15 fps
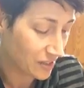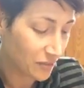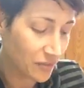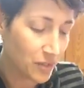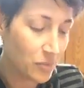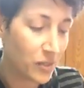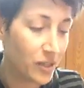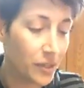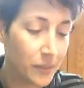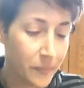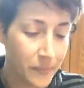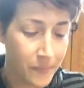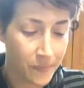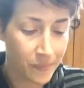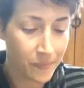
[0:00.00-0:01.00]
a fun part.
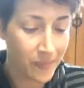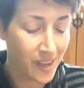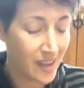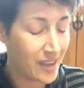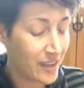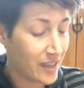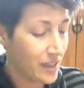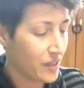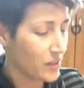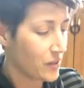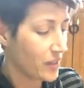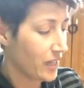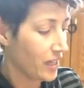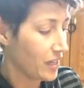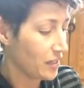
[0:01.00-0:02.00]

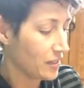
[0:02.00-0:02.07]
Okay,